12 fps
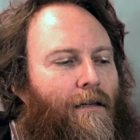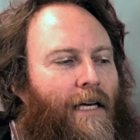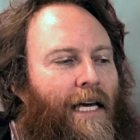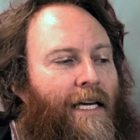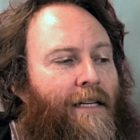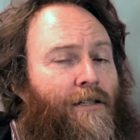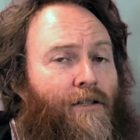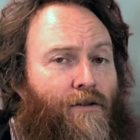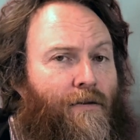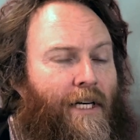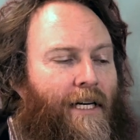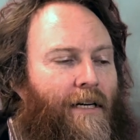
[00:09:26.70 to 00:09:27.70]
A
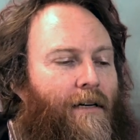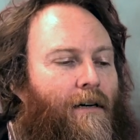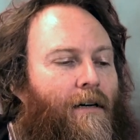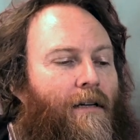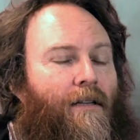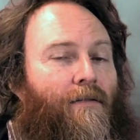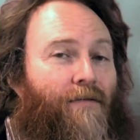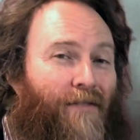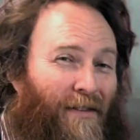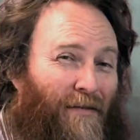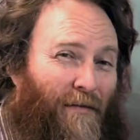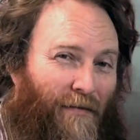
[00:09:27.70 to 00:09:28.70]
string on the
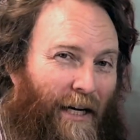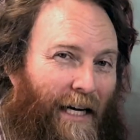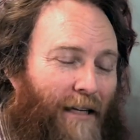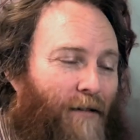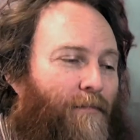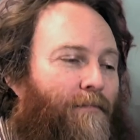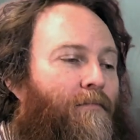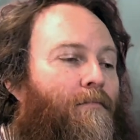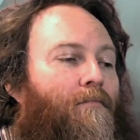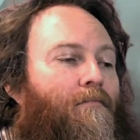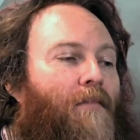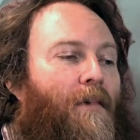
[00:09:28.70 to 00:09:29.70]
5th fret,
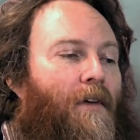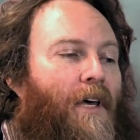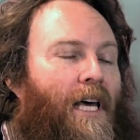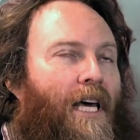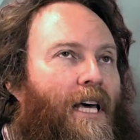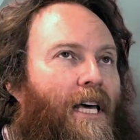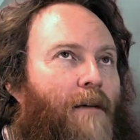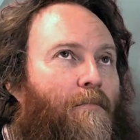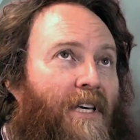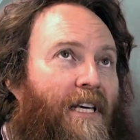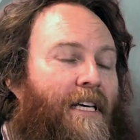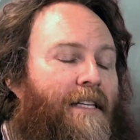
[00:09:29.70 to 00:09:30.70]
A,
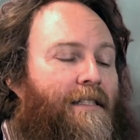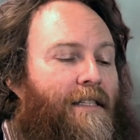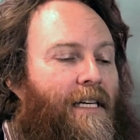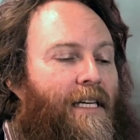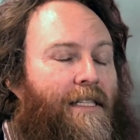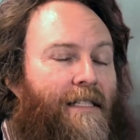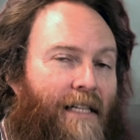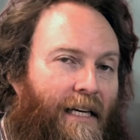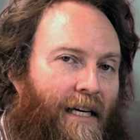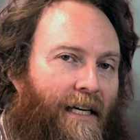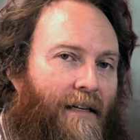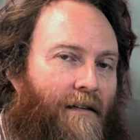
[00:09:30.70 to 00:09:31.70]
B, C,
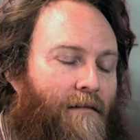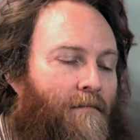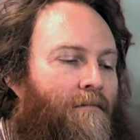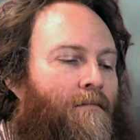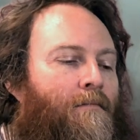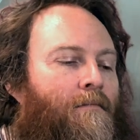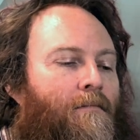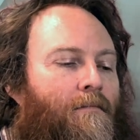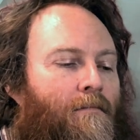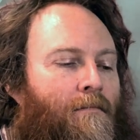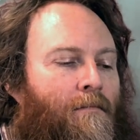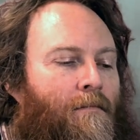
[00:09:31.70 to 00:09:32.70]
D,
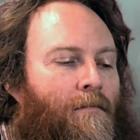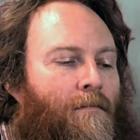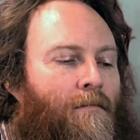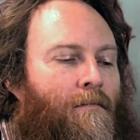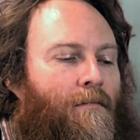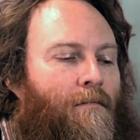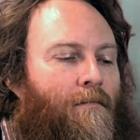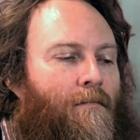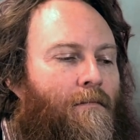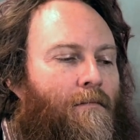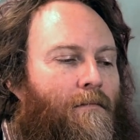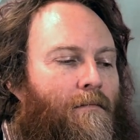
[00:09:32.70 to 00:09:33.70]

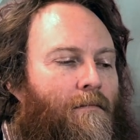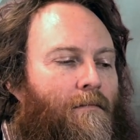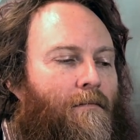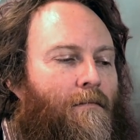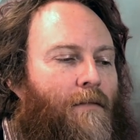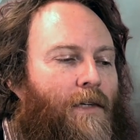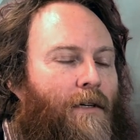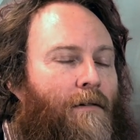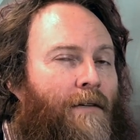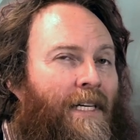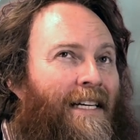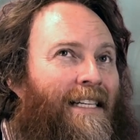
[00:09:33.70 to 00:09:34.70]
you
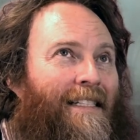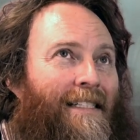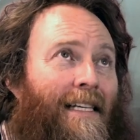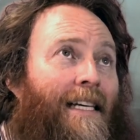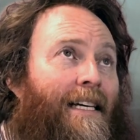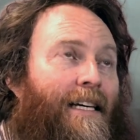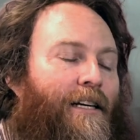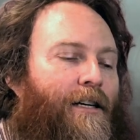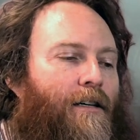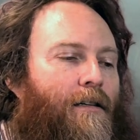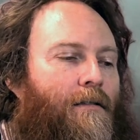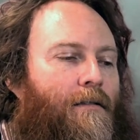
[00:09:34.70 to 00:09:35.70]
need a D
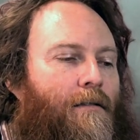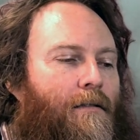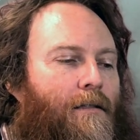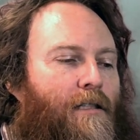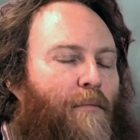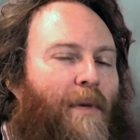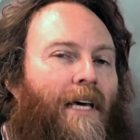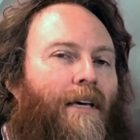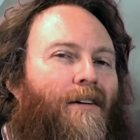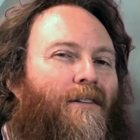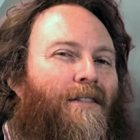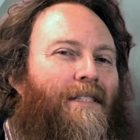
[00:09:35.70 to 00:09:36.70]
here to make
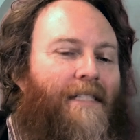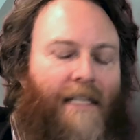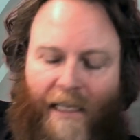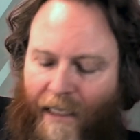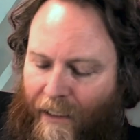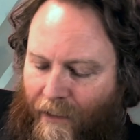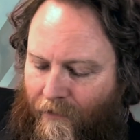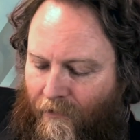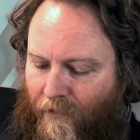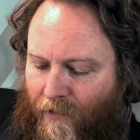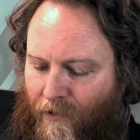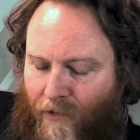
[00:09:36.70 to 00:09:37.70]
your D
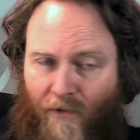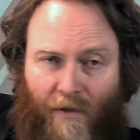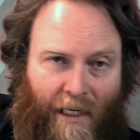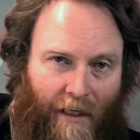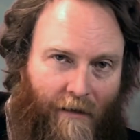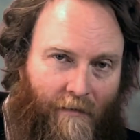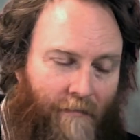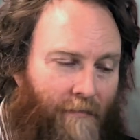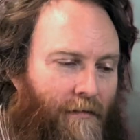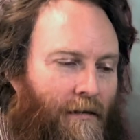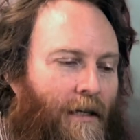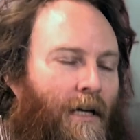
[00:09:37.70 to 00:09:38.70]
string.
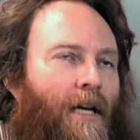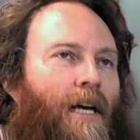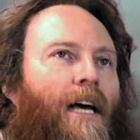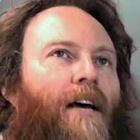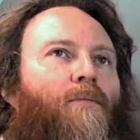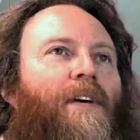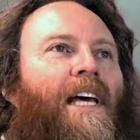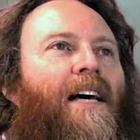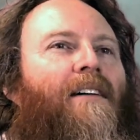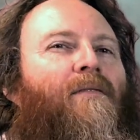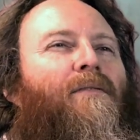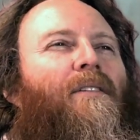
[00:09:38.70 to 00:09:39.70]
And we
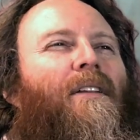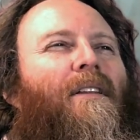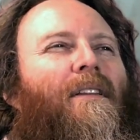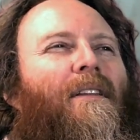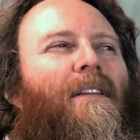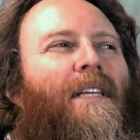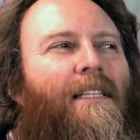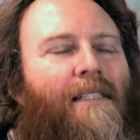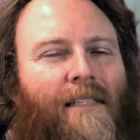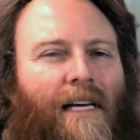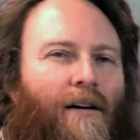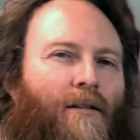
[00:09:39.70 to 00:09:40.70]
have this
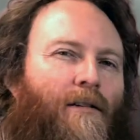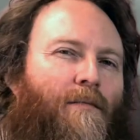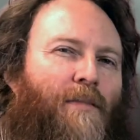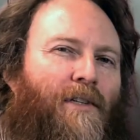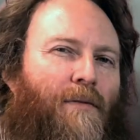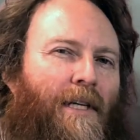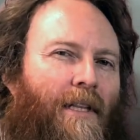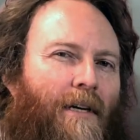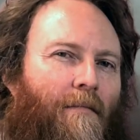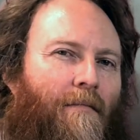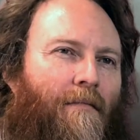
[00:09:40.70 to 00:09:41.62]
sound between them.